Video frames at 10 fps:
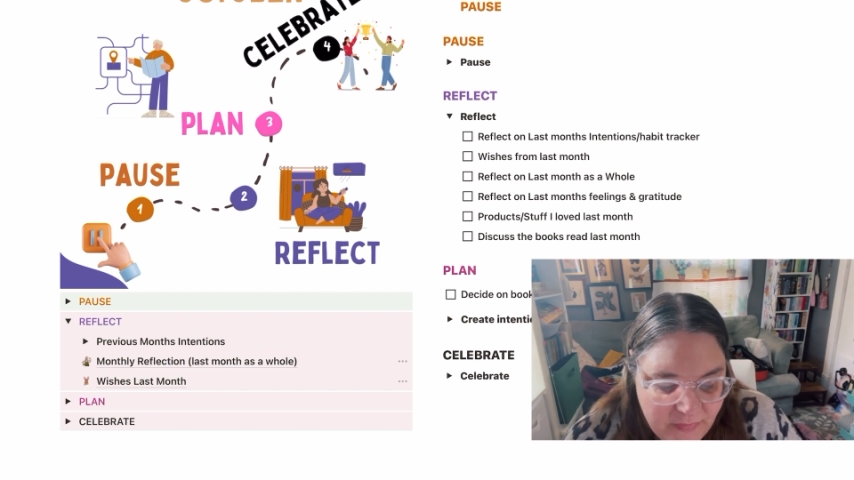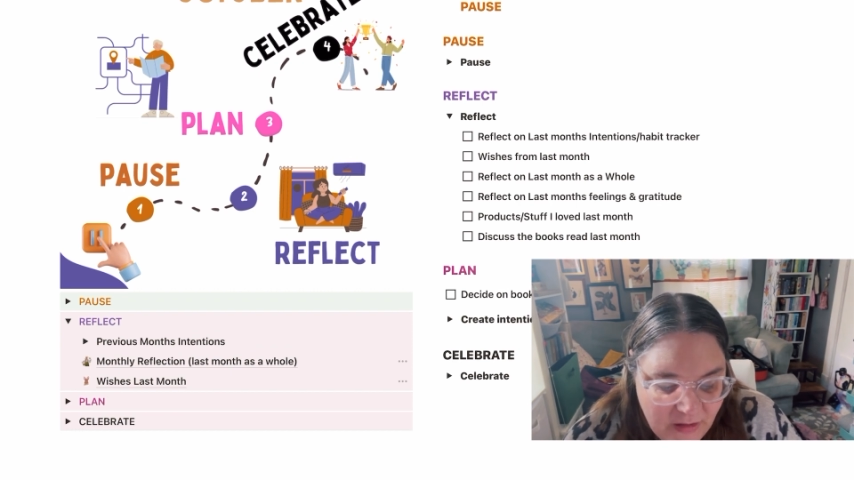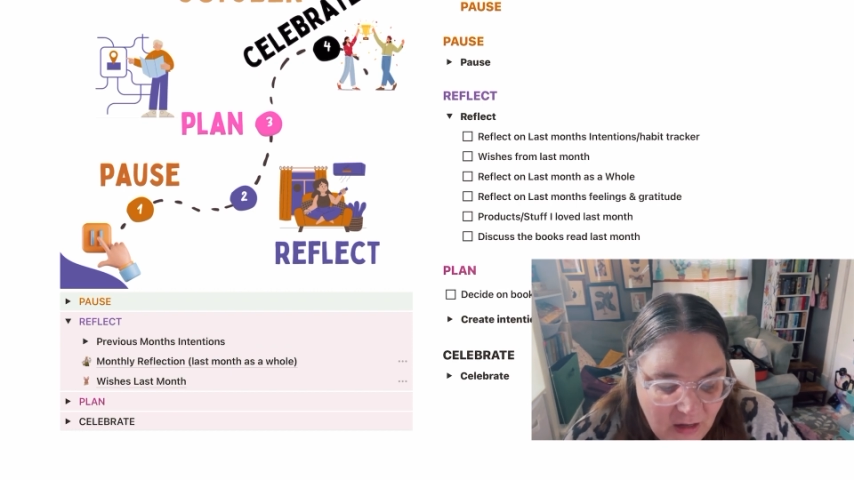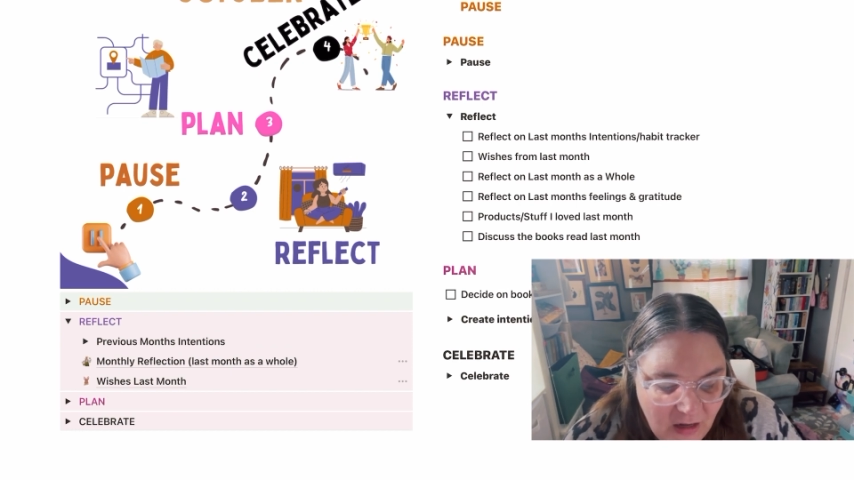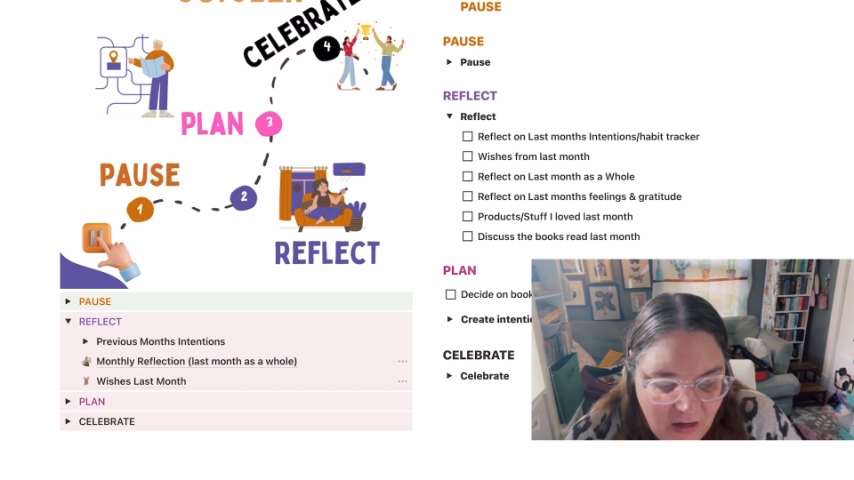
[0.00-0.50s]

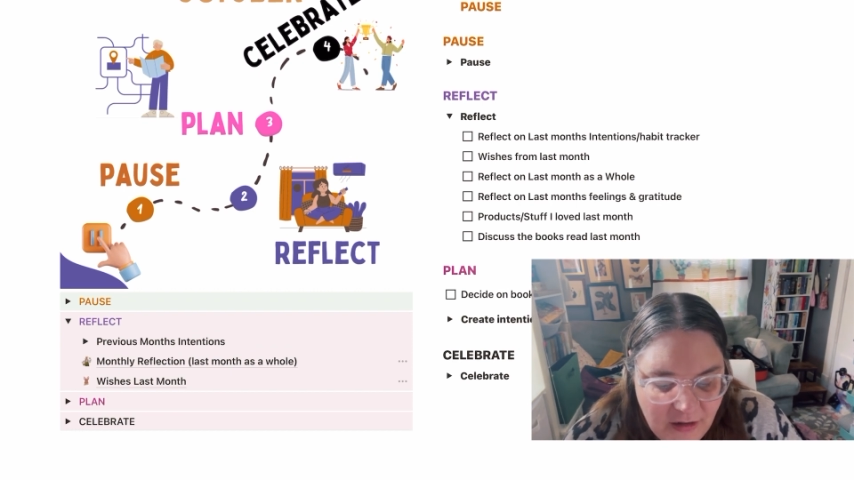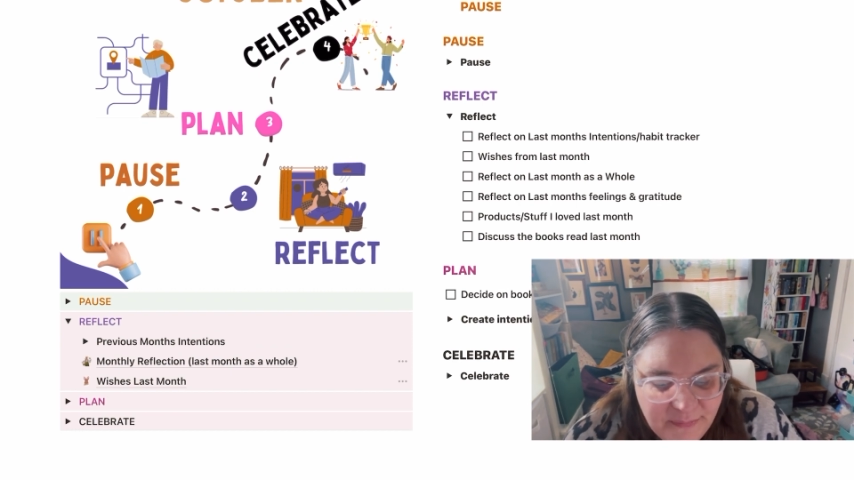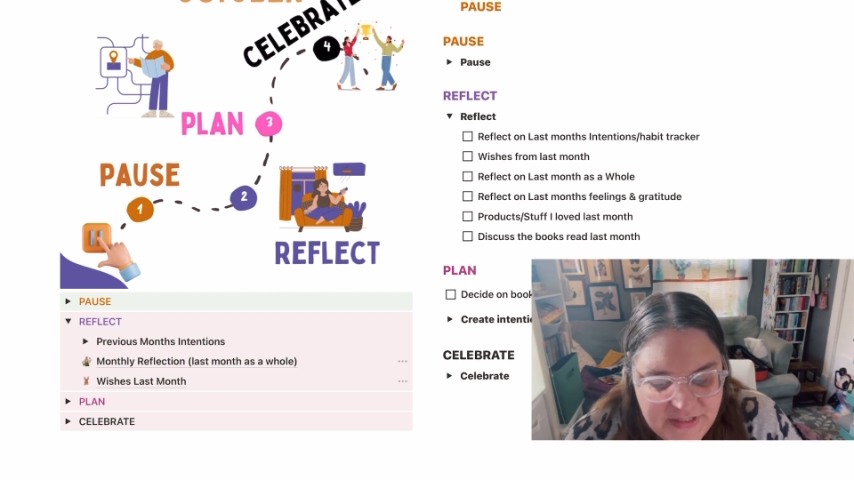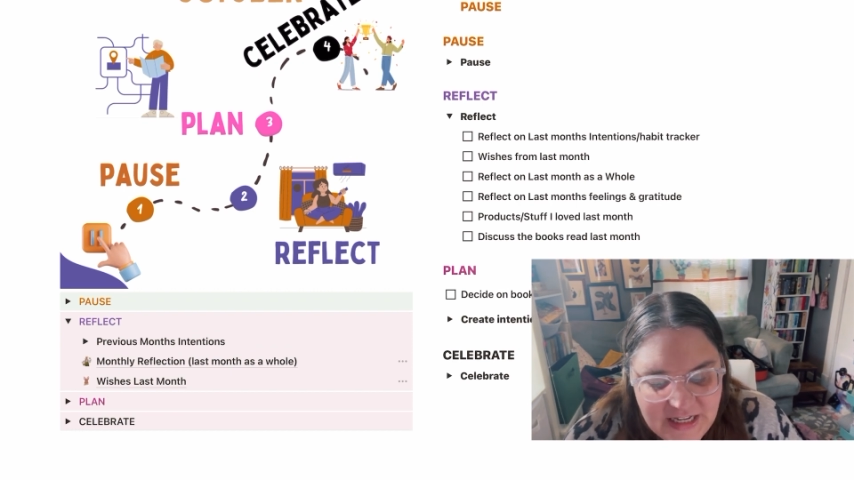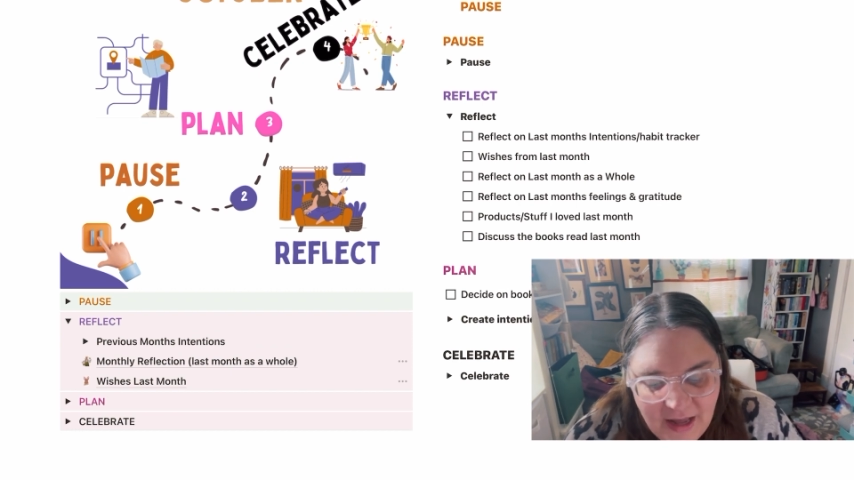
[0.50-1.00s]

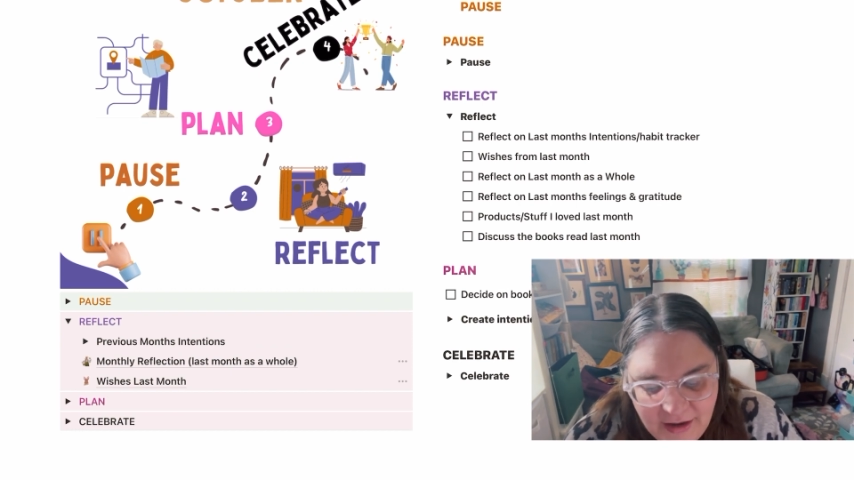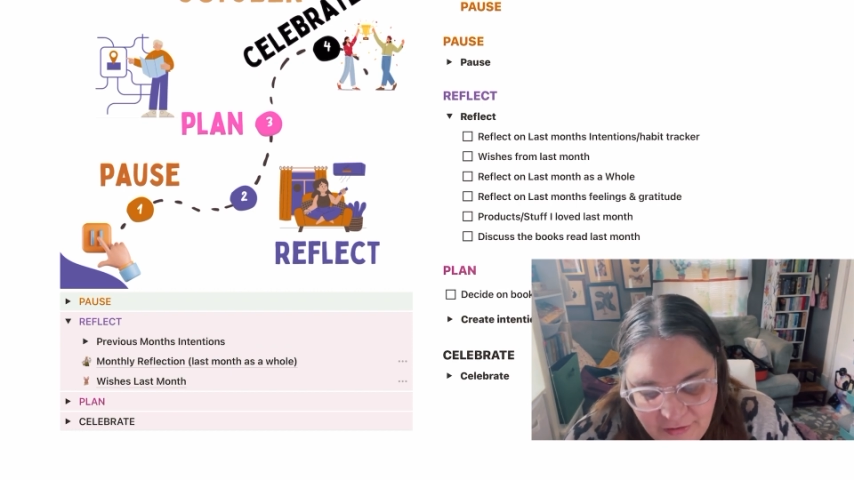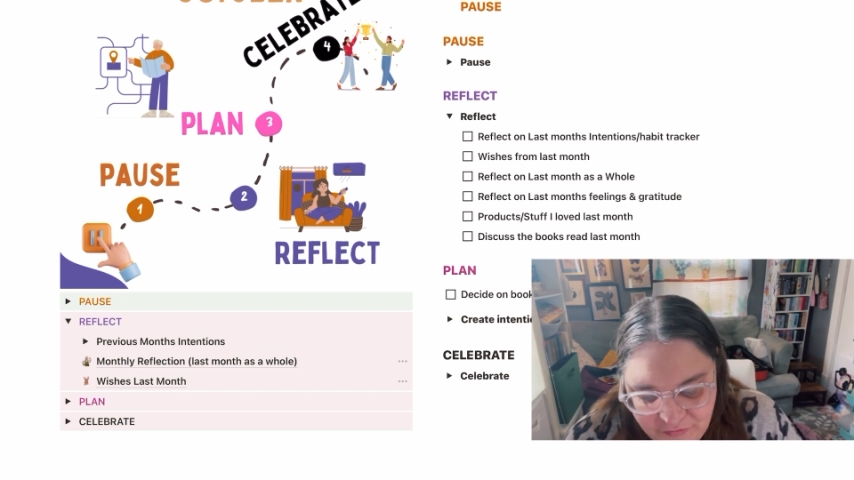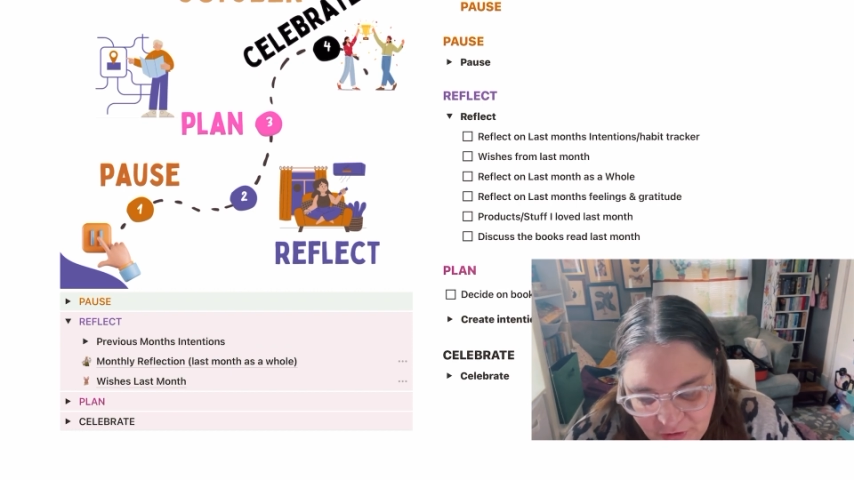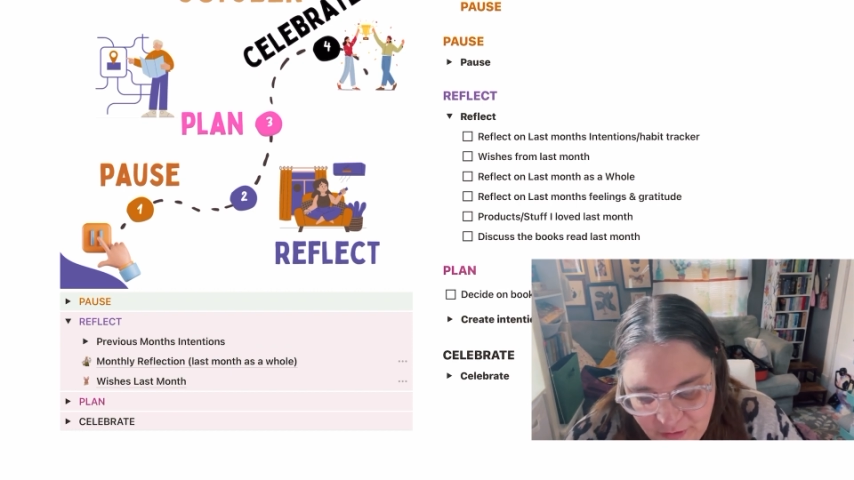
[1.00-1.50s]
to kind
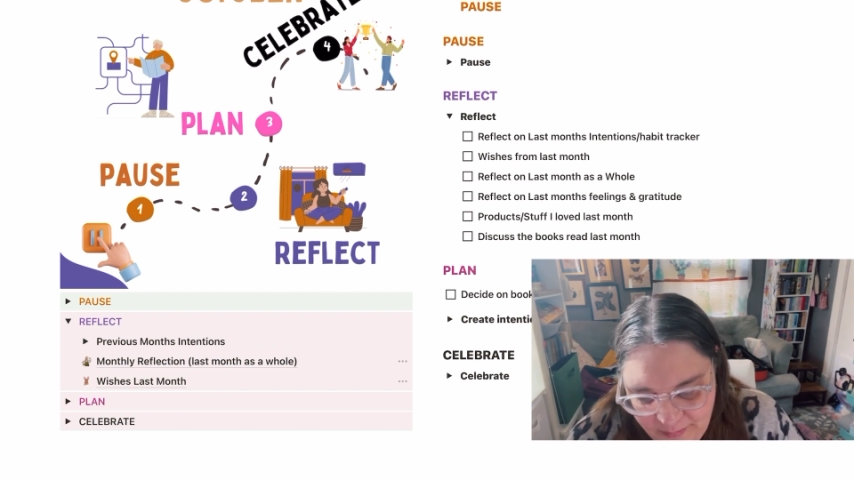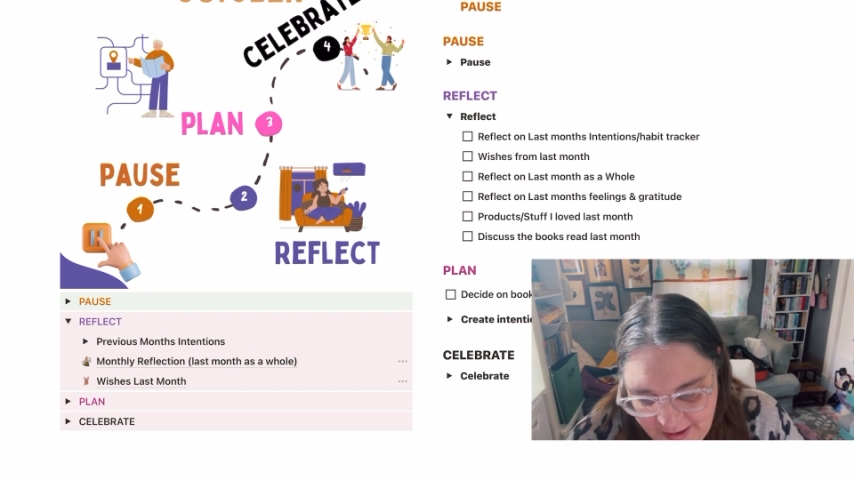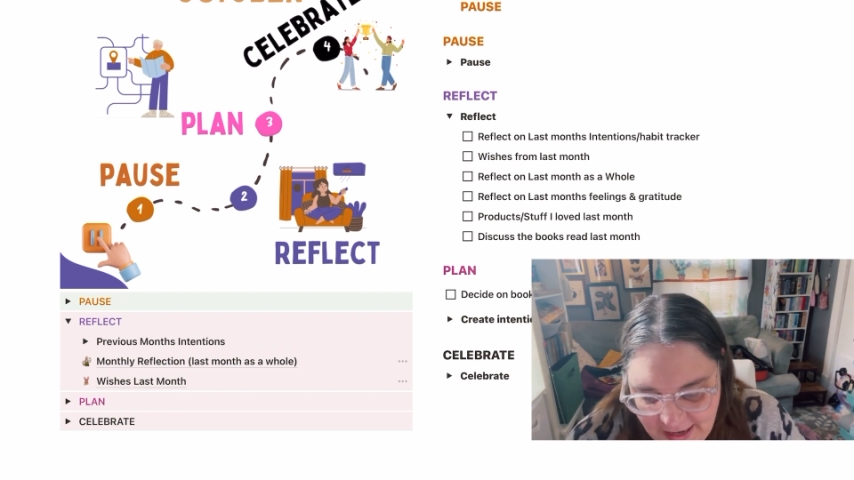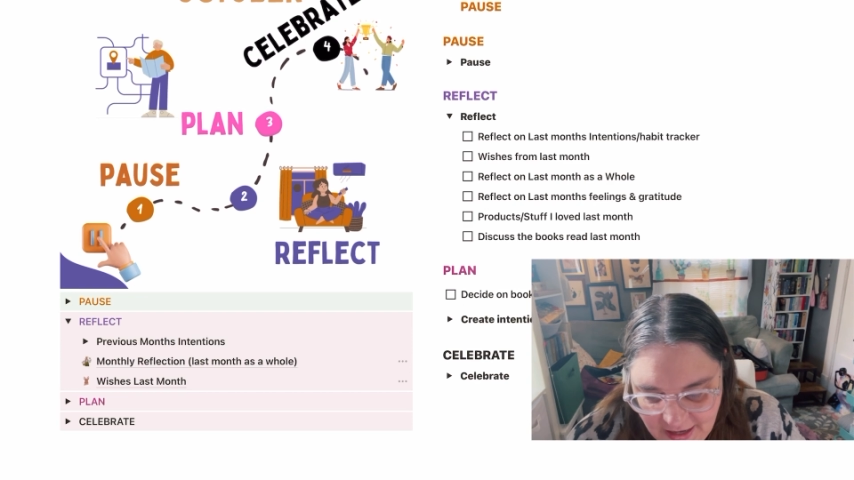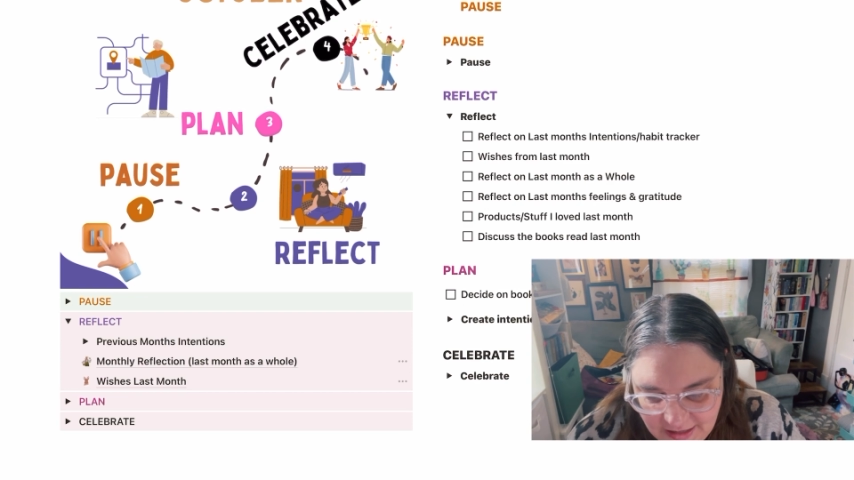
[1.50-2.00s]
of look
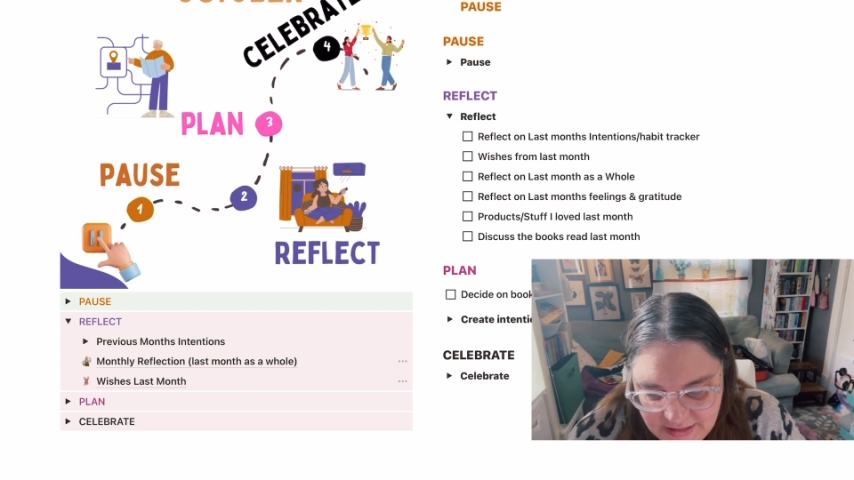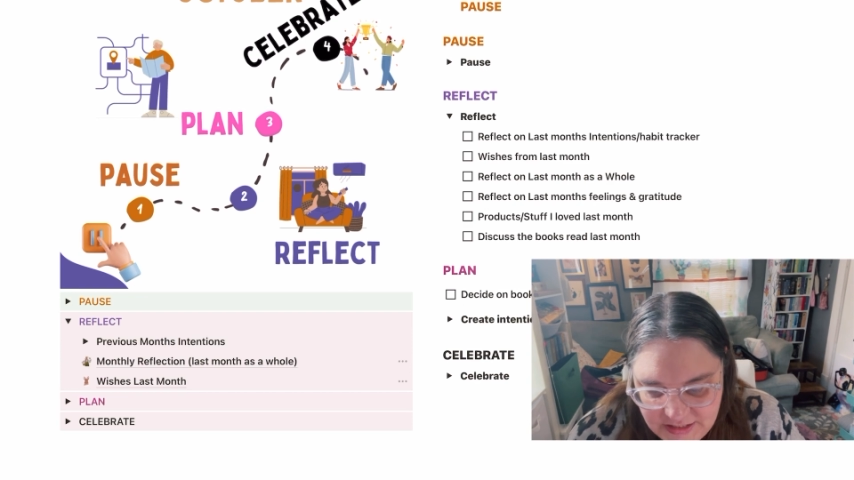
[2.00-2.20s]
back on.